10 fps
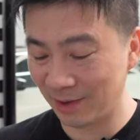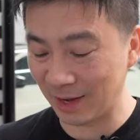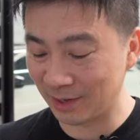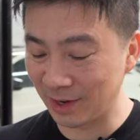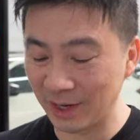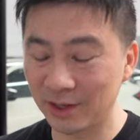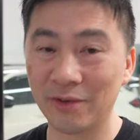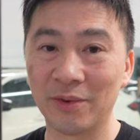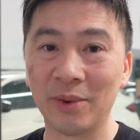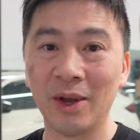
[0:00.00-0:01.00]
that's nice
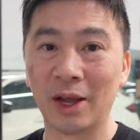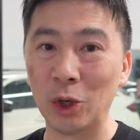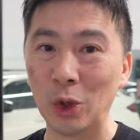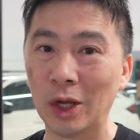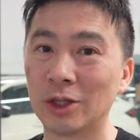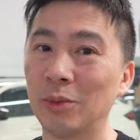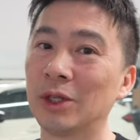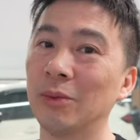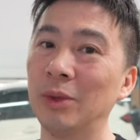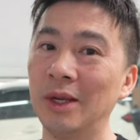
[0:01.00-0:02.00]
of Acuity
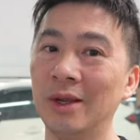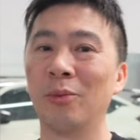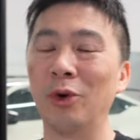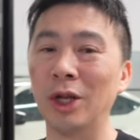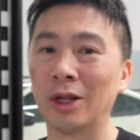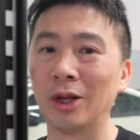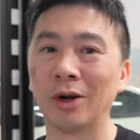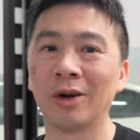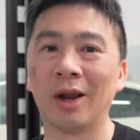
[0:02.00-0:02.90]
Instruments to be pretty clear